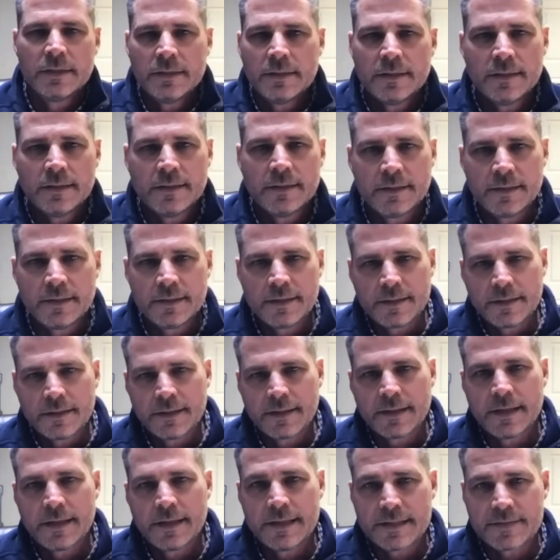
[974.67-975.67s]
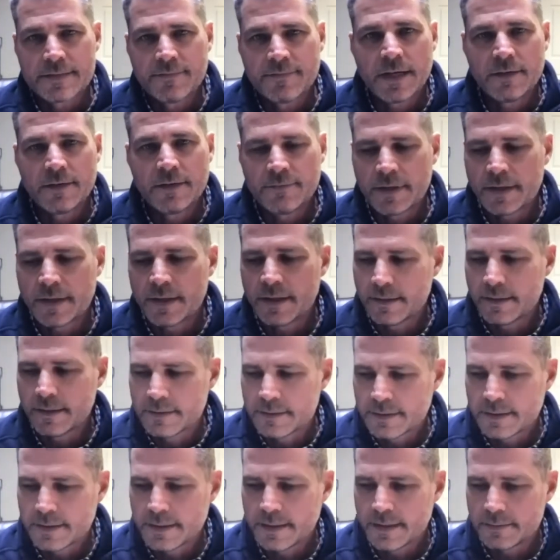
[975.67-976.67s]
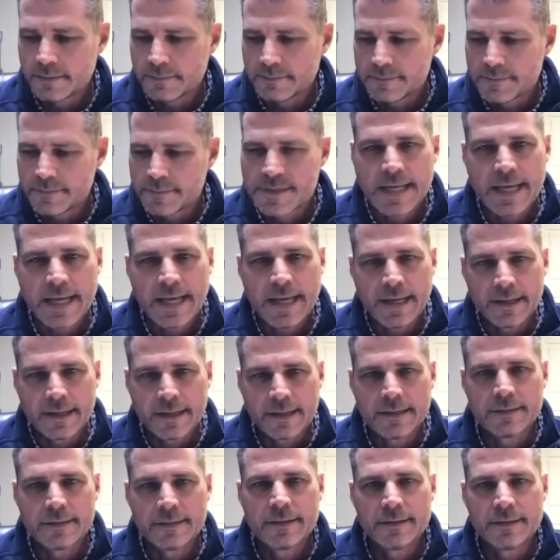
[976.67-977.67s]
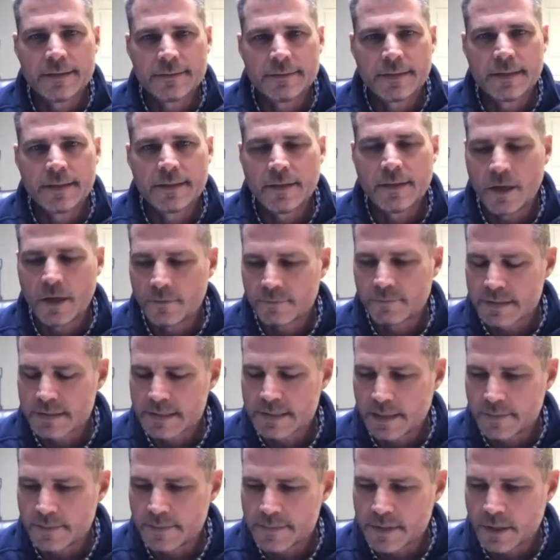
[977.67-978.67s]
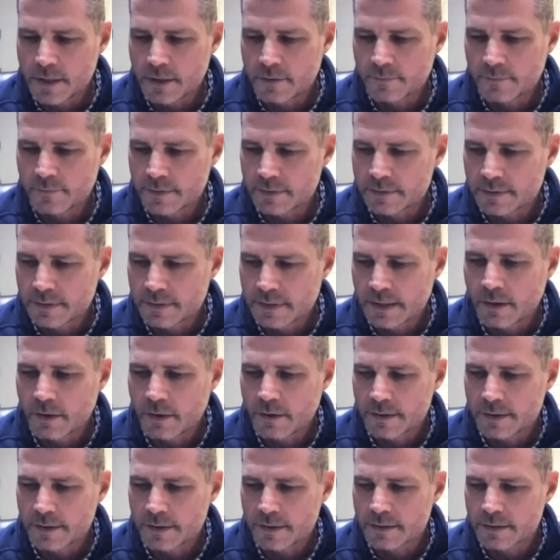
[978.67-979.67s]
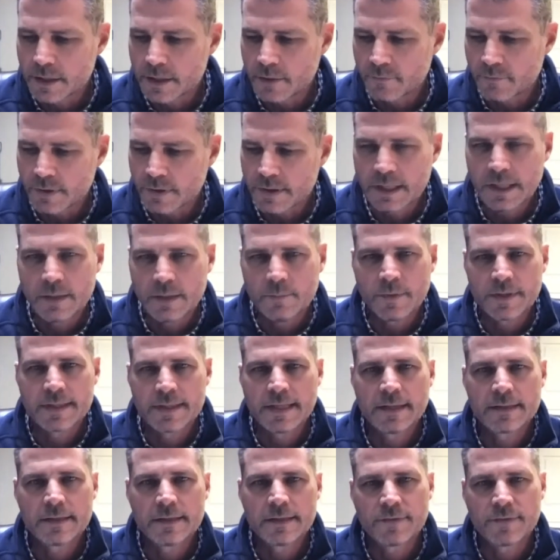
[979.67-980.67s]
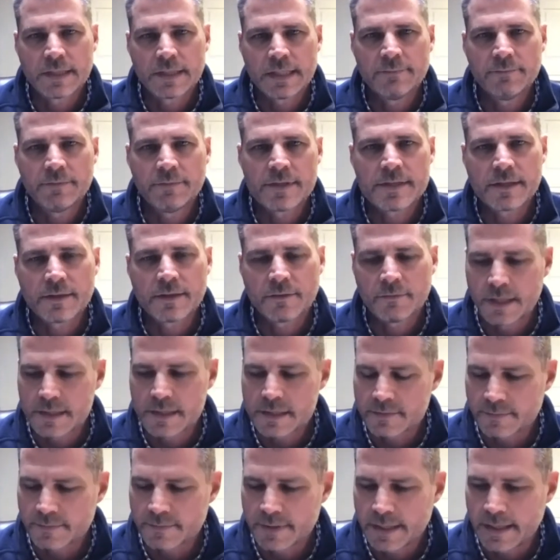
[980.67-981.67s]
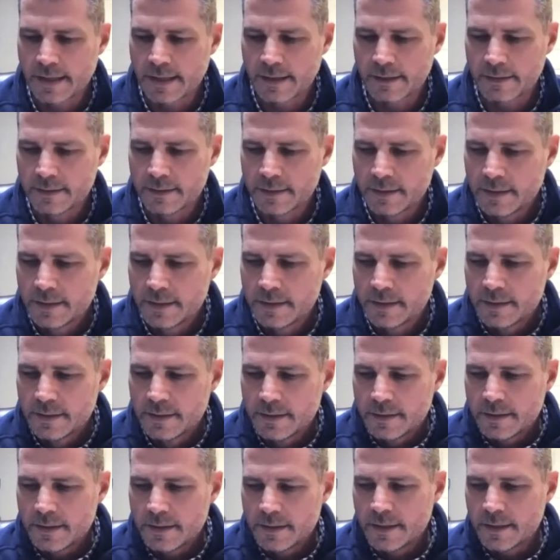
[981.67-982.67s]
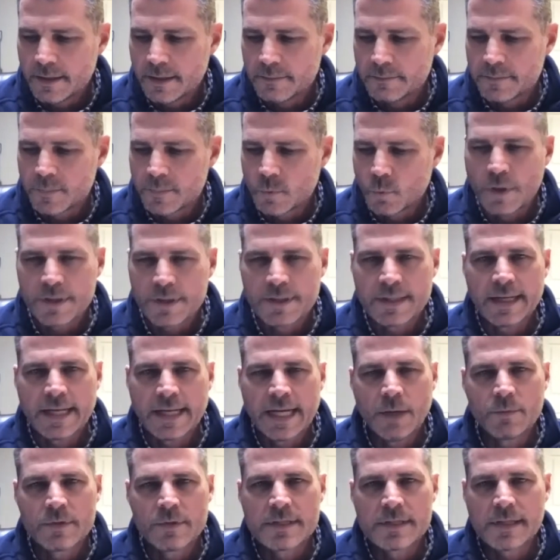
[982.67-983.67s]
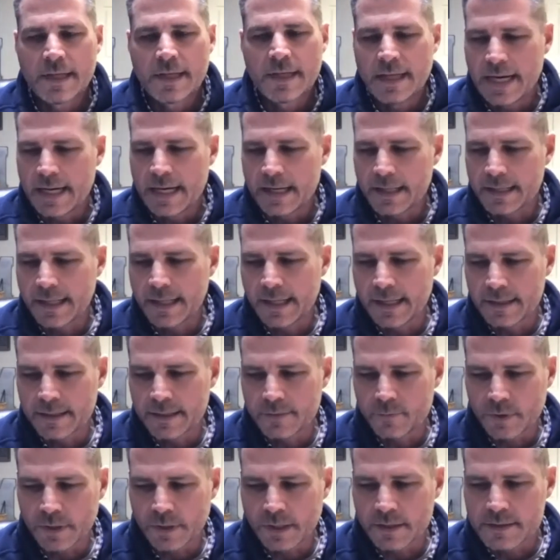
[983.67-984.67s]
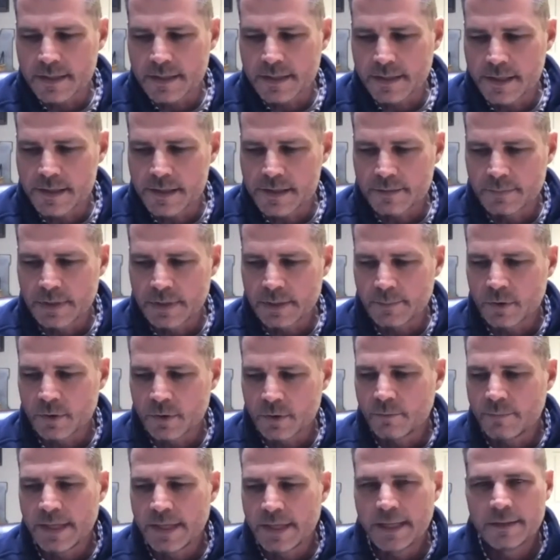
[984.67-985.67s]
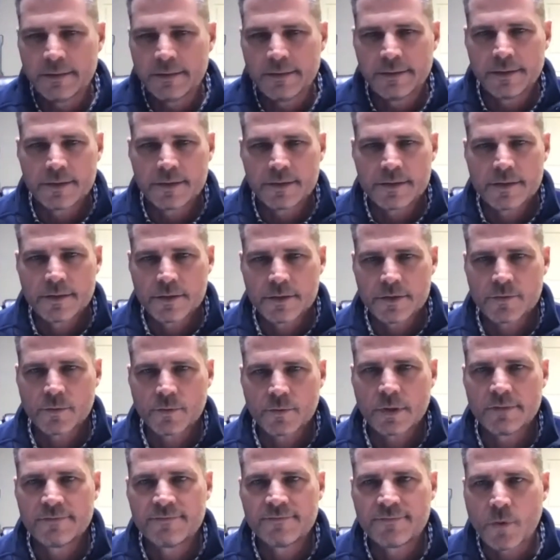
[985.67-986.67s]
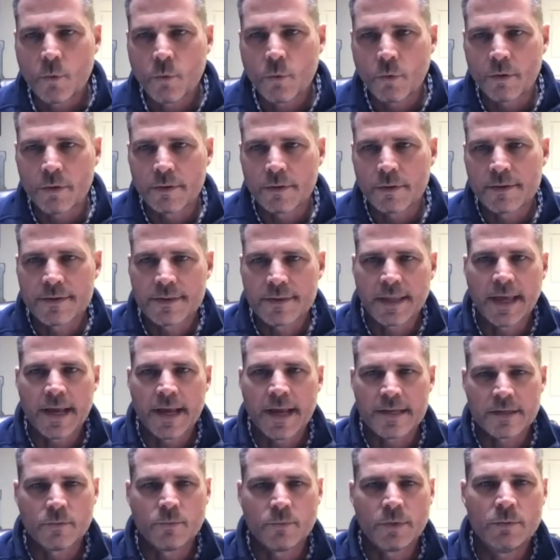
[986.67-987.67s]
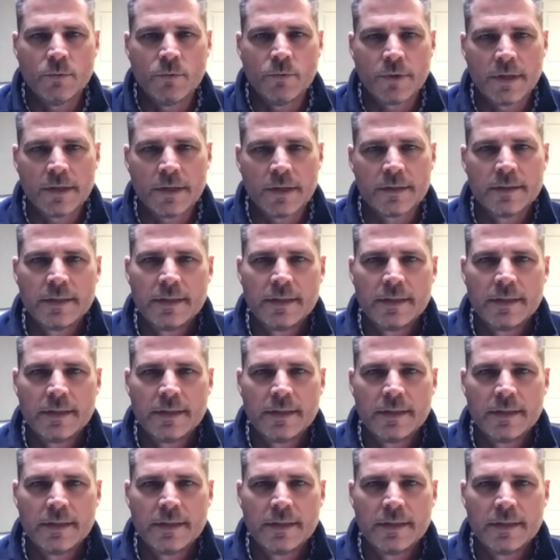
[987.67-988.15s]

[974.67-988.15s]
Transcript: uh, is very, very um, sad and, and, and oftentimes over hard to overcome without the forgiveness and grace of God. Um, one thing I would say out of that and relentlessly teaching biblical manhood, there's there's really four things that we want to